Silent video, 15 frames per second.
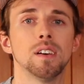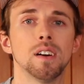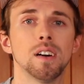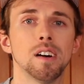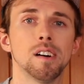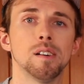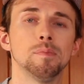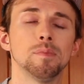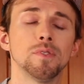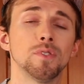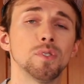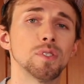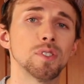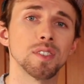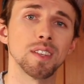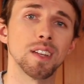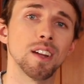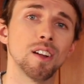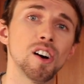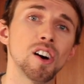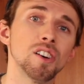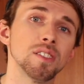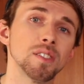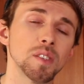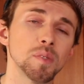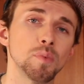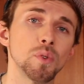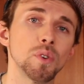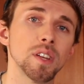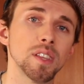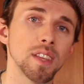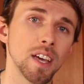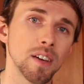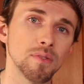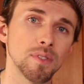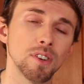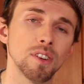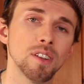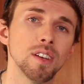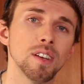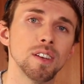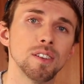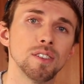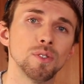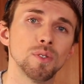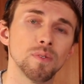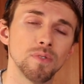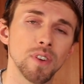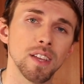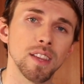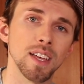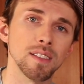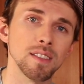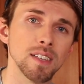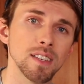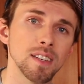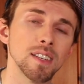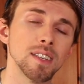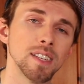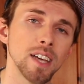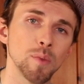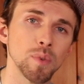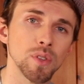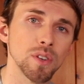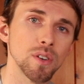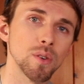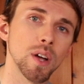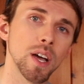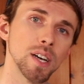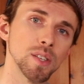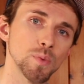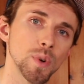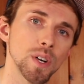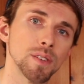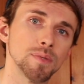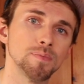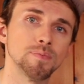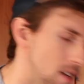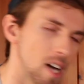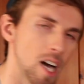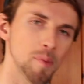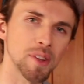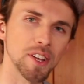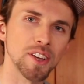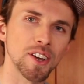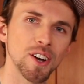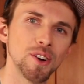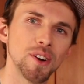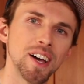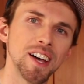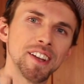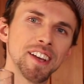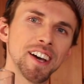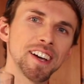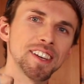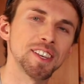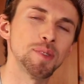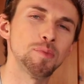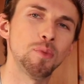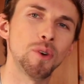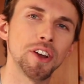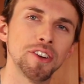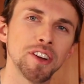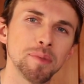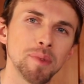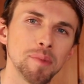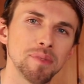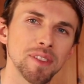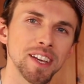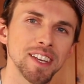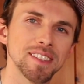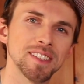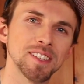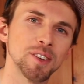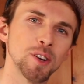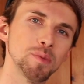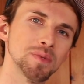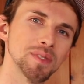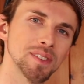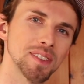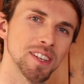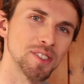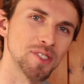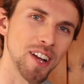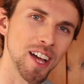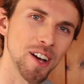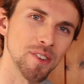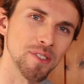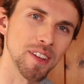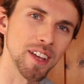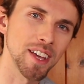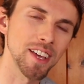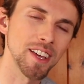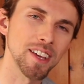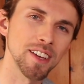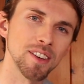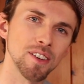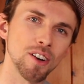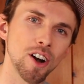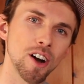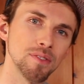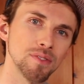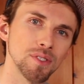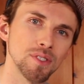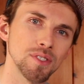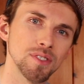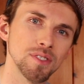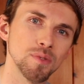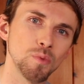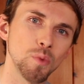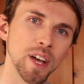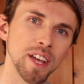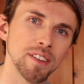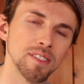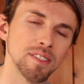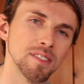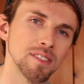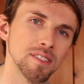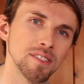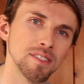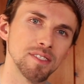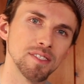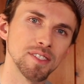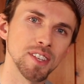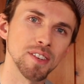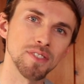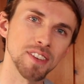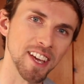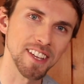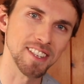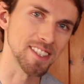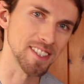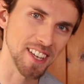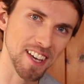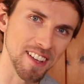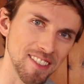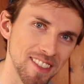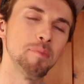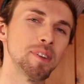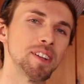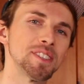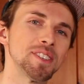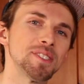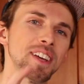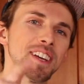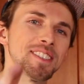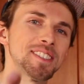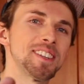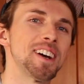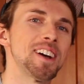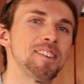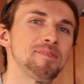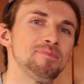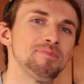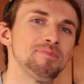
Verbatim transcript: Um, if you're interested at all in supporting the effort, you can find that link down below as well. I'm gonna go and uh, keep watering my plants in hopes that they drown a awful, wet, suffocating death. But until next time,